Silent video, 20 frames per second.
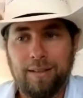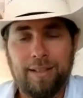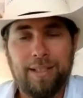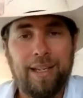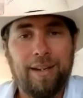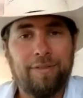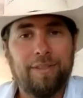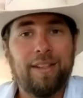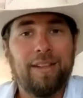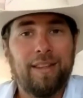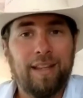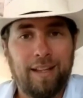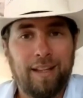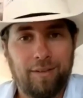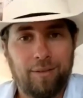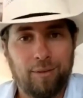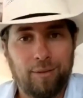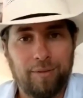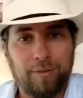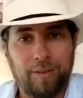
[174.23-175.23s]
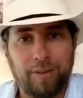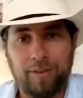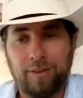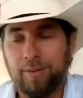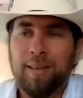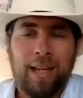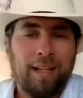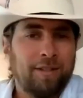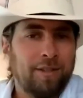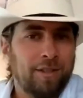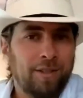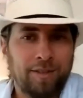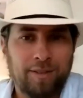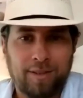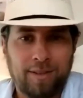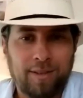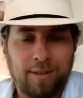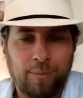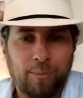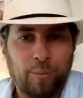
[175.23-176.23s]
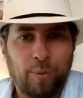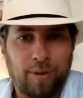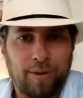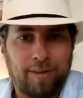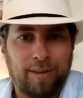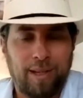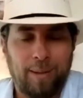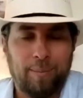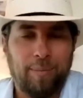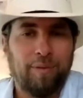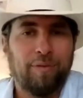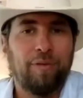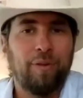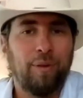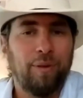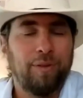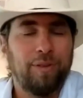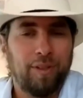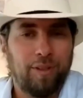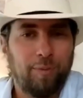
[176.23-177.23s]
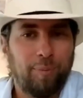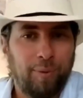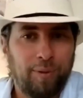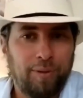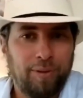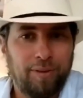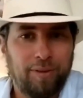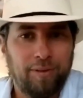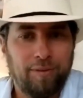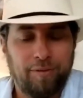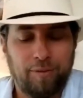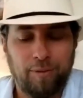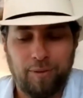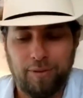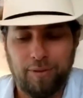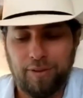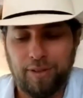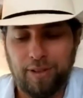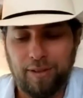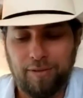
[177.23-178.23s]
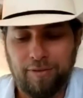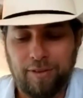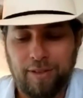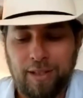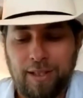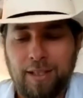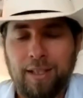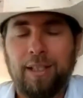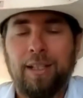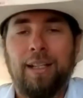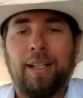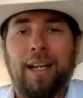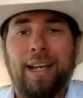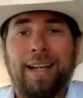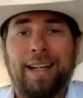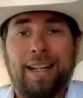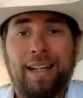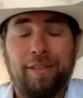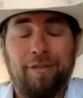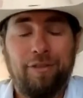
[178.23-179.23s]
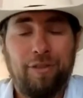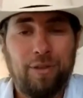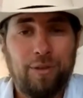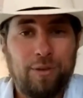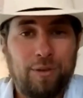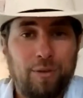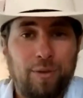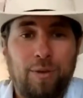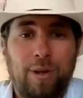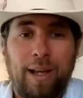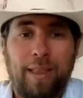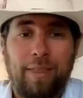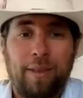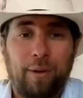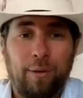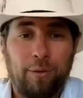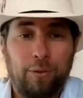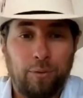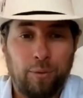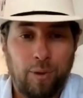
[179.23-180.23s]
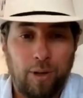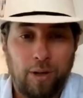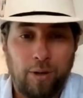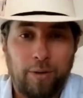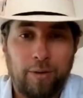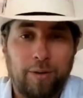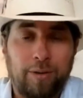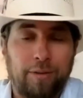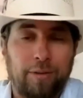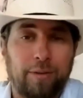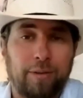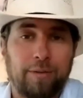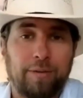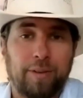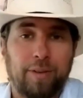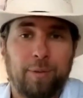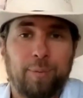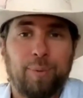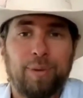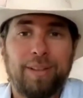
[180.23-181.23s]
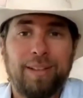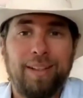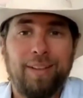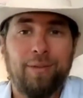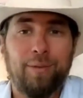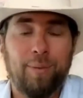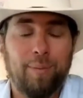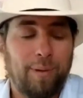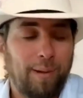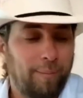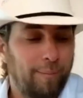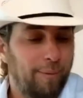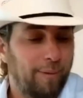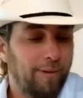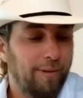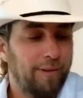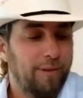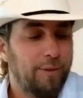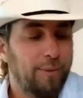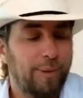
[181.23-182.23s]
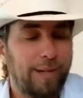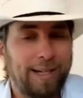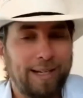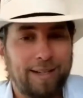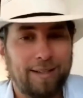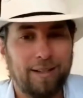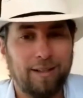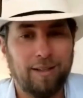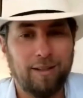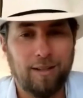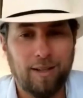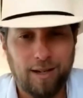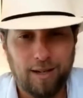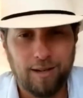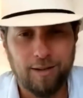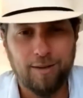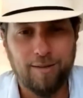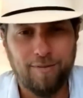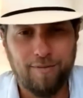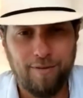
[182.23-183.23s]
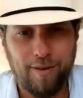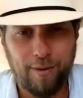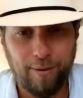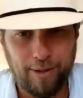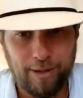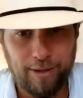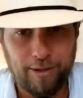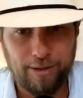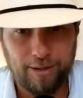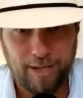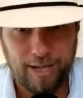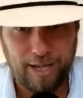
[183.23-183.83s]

gifted that service. That's just one thing, but first experience it for yourself. And if you do, and those who are on the service, please remember, drink a lot of very good